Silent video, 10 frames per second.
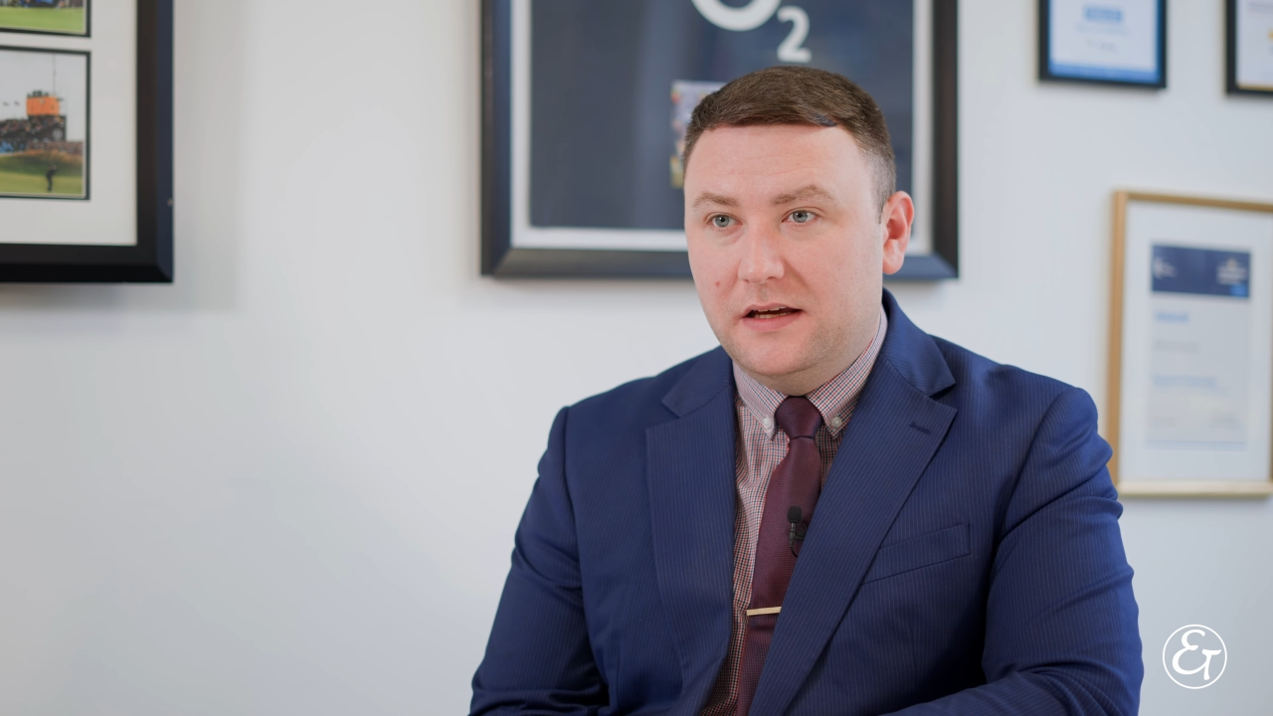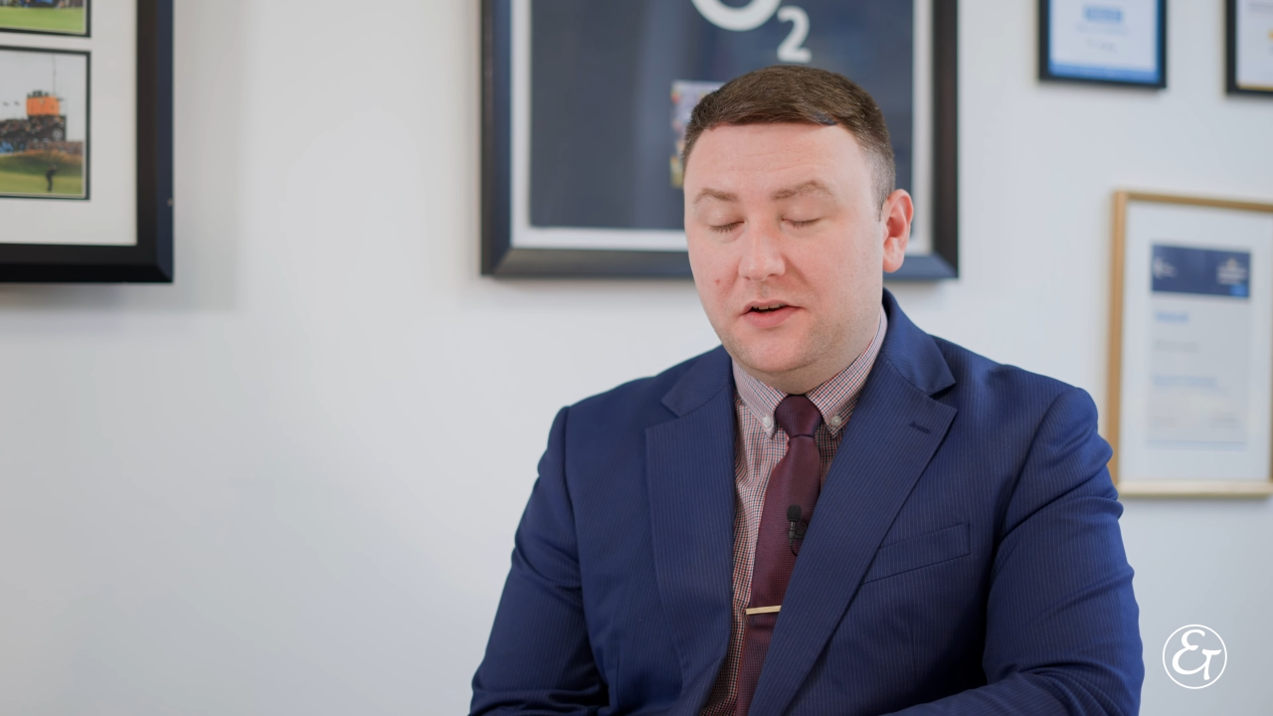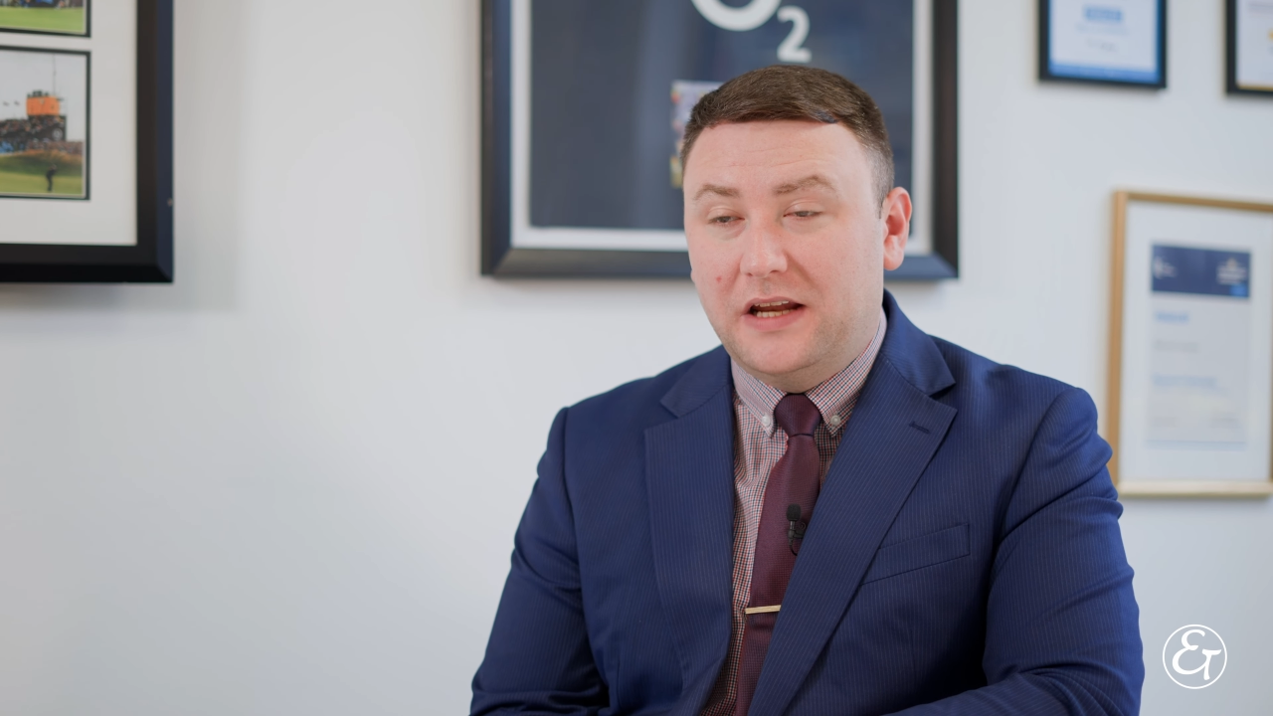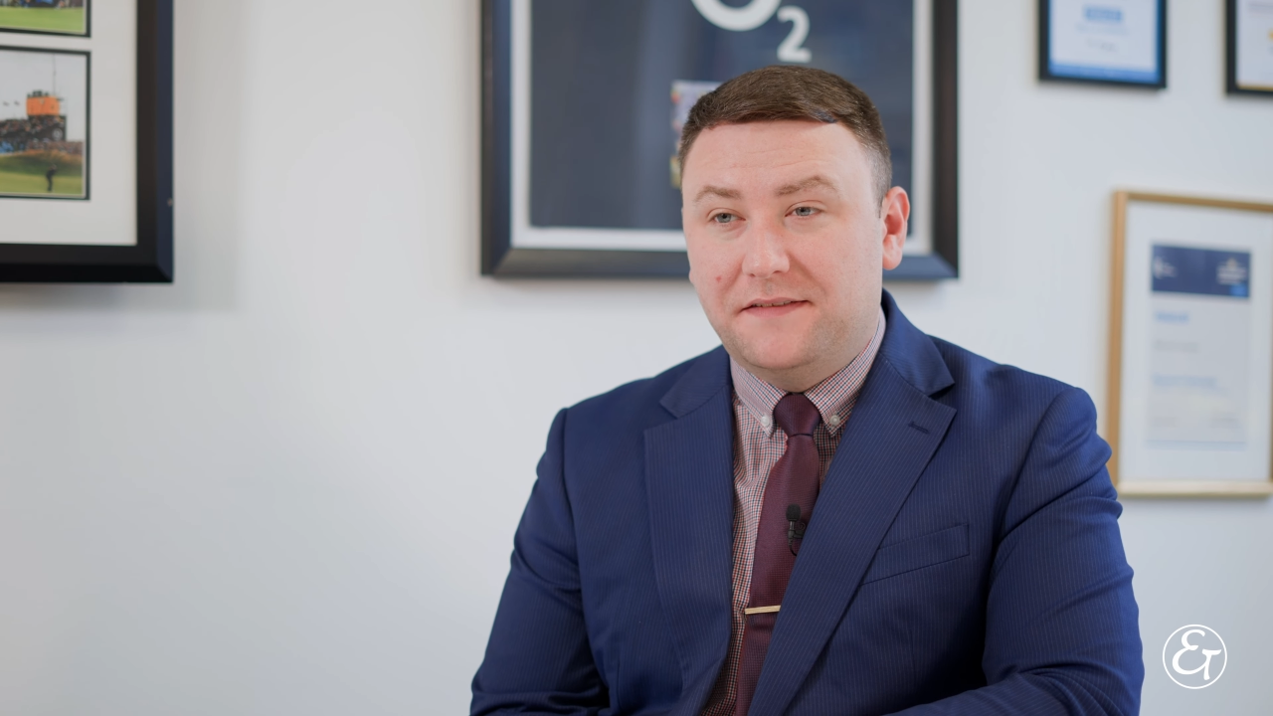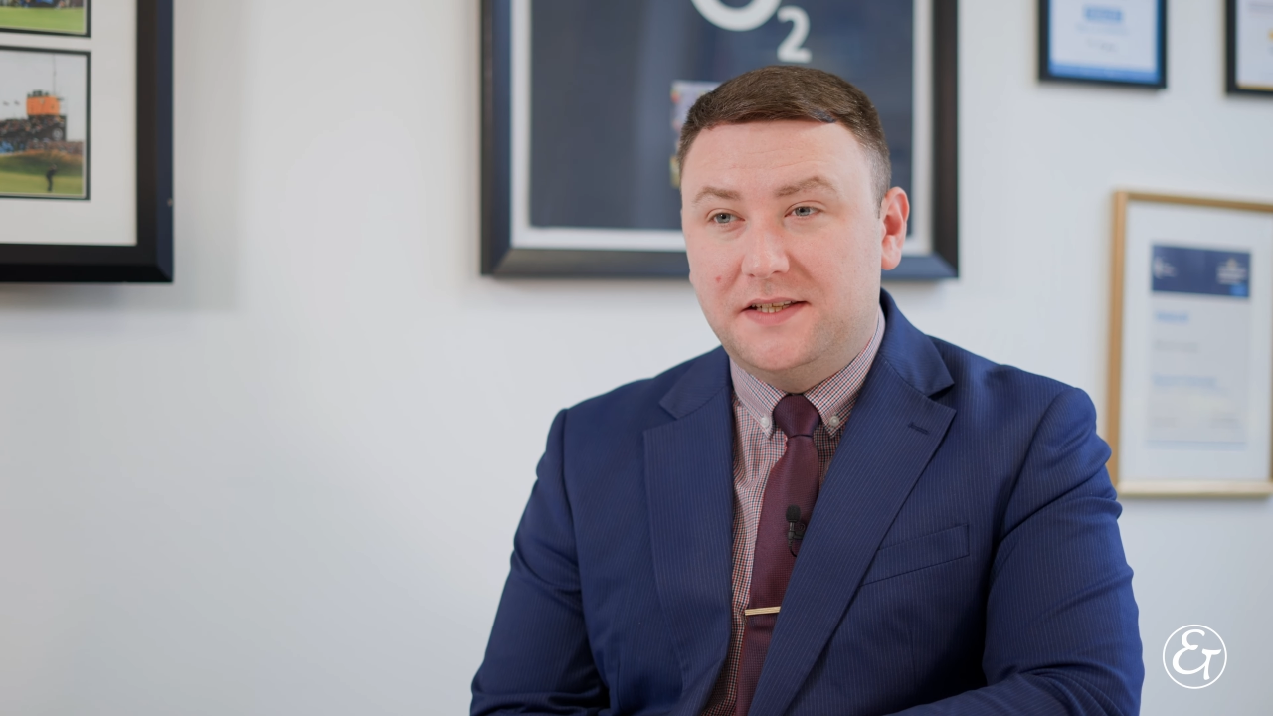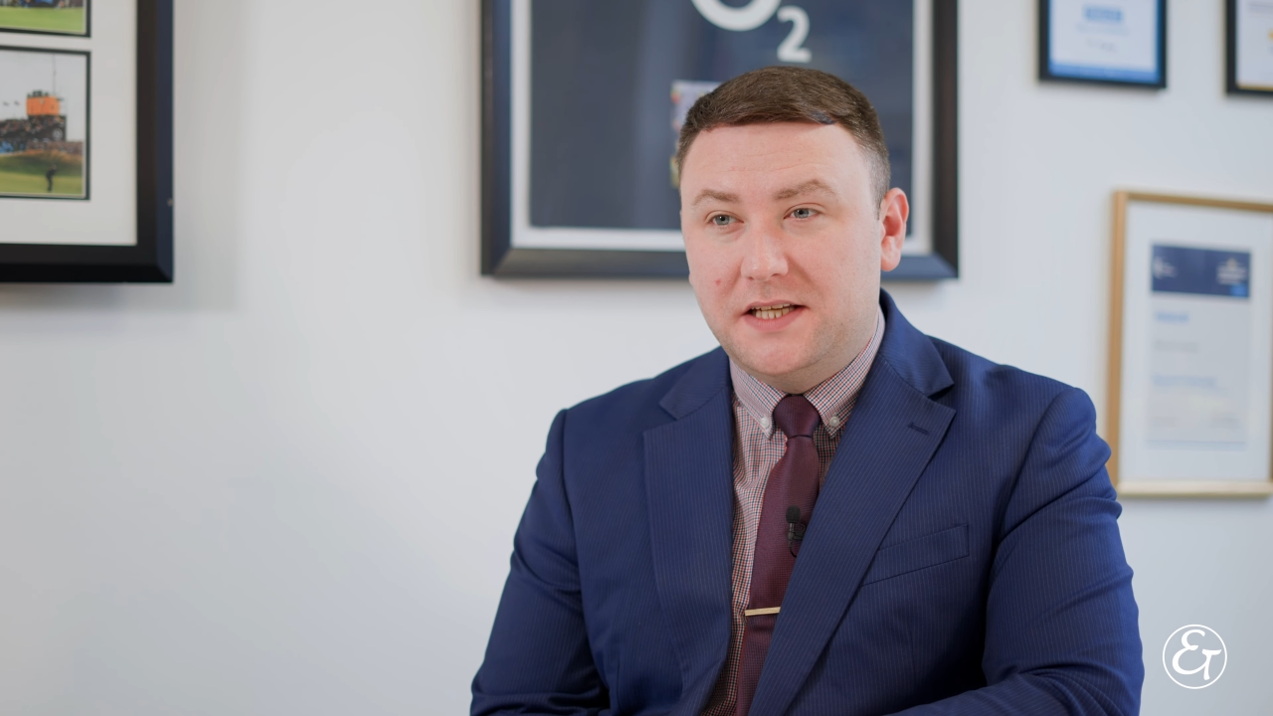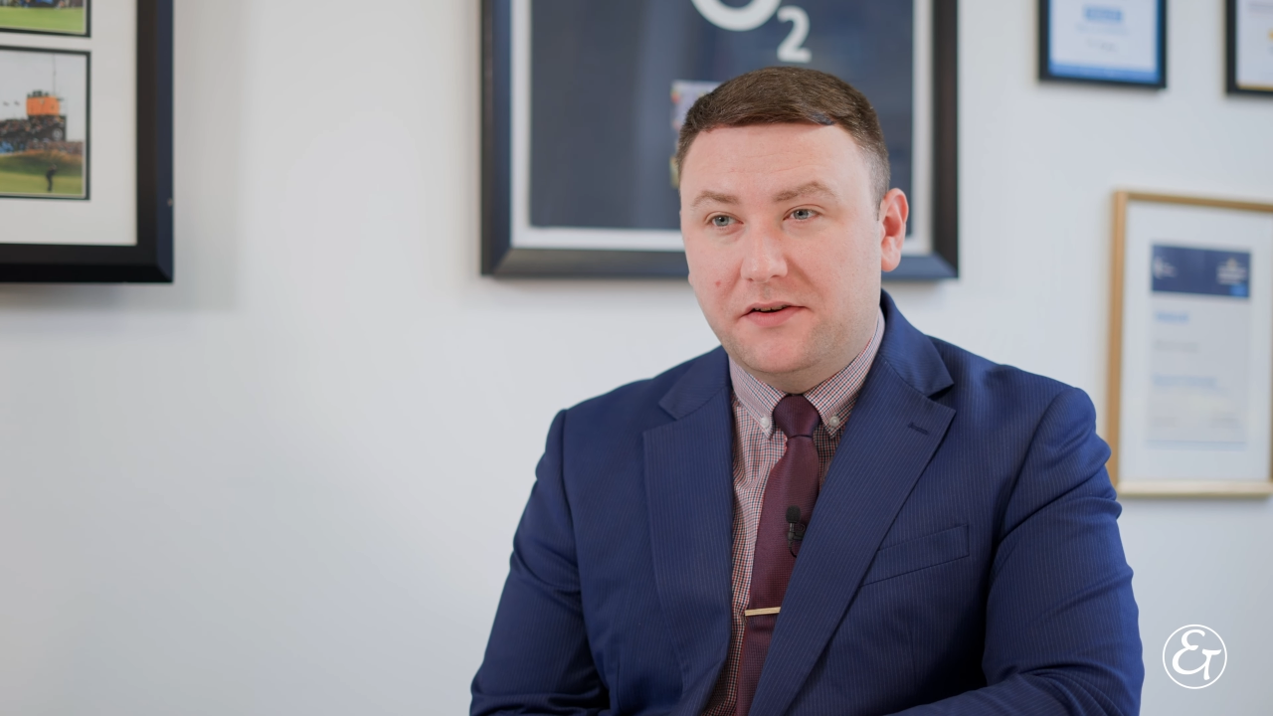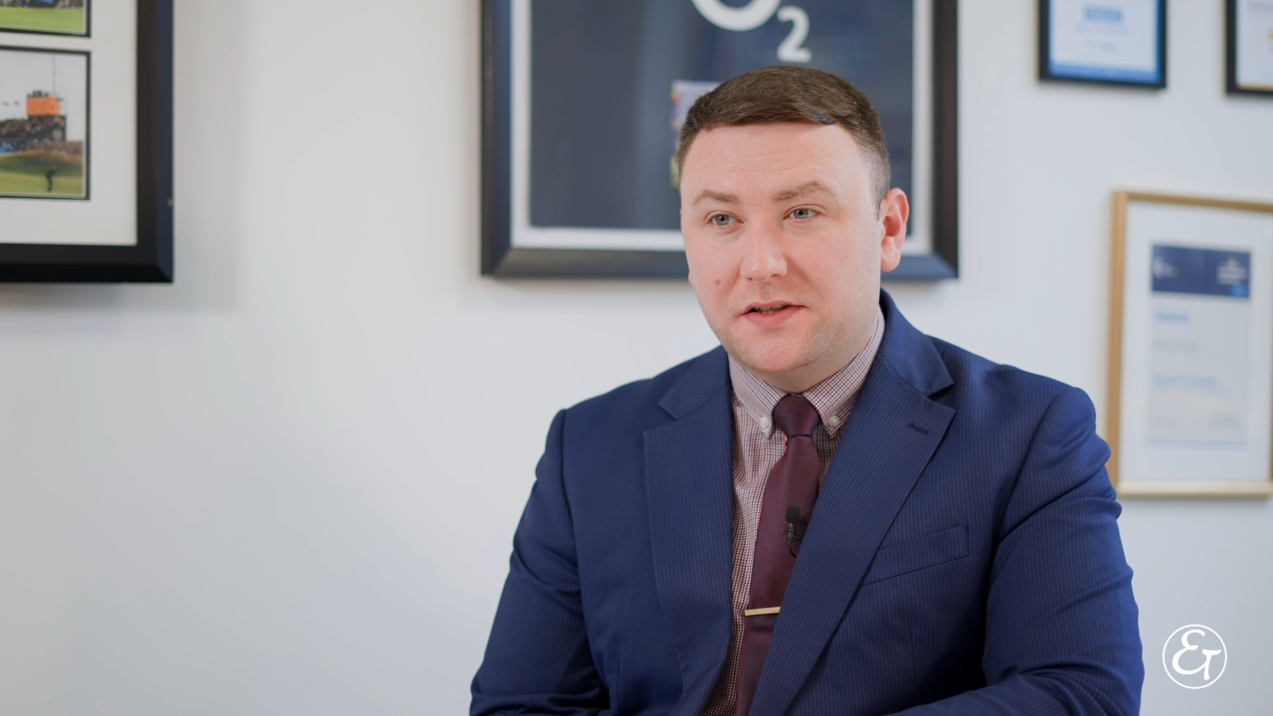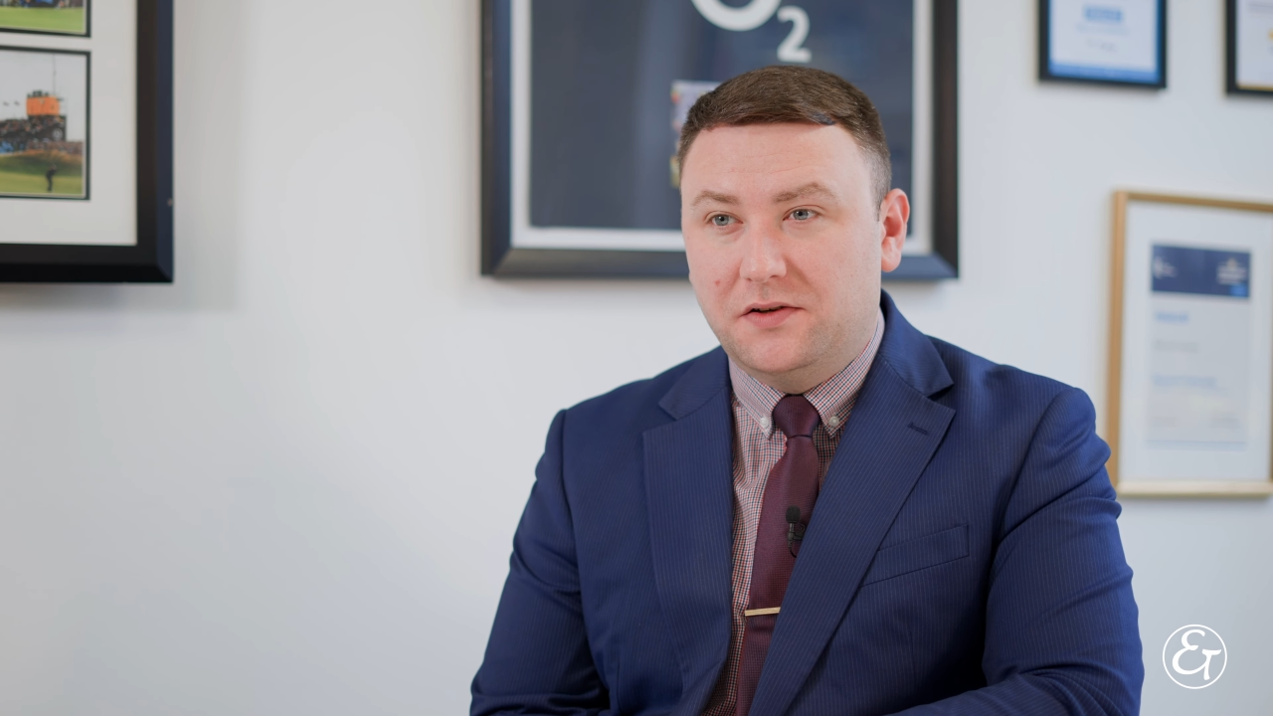could have serious